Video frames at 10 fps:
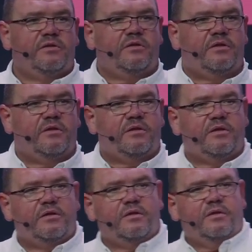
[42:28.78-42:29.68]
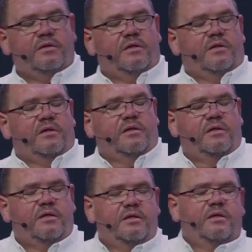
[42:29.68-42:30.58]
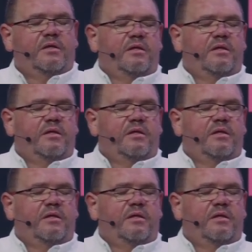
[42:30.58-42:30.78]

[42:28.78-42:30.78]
No one is speaking in this clip.